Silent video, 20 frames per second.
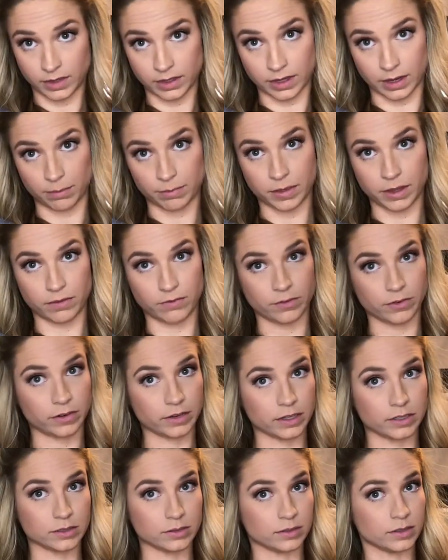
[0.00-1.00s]
Same thing for
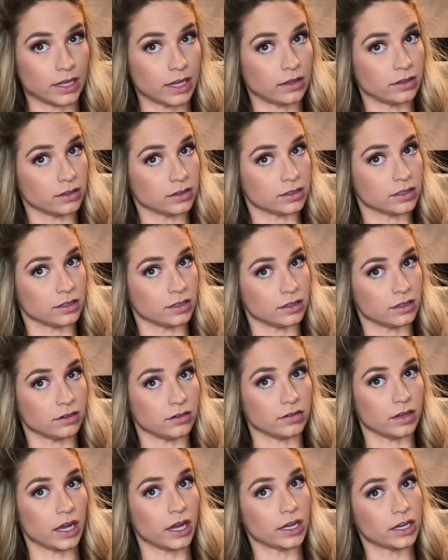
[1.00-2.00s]
this one. That looks a
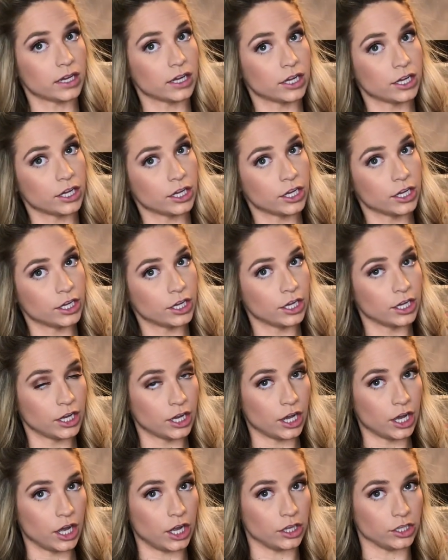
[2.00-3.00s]
little
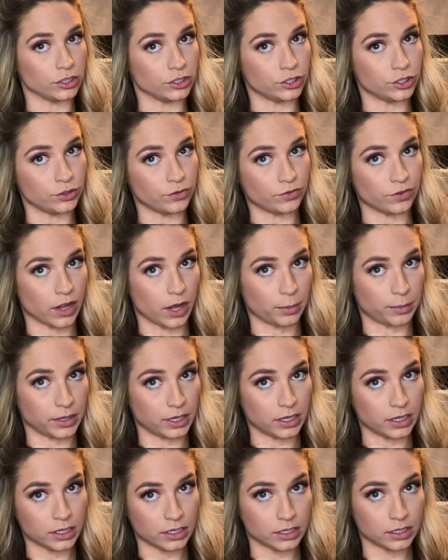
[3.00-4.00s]
too
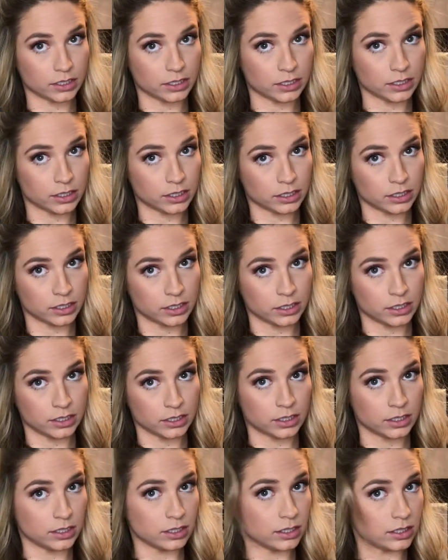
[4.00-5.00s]
floppy.
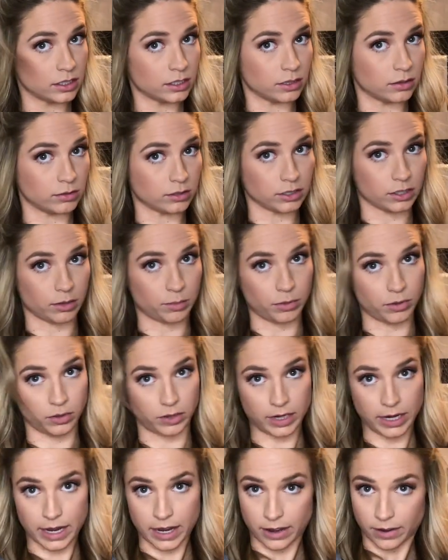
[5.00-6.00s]
I'm just gonna
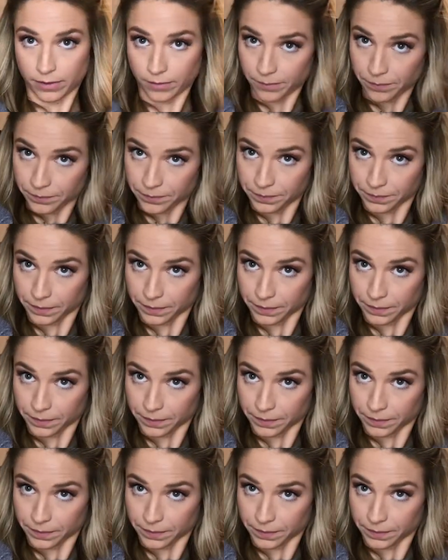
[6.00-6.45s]
pull it out,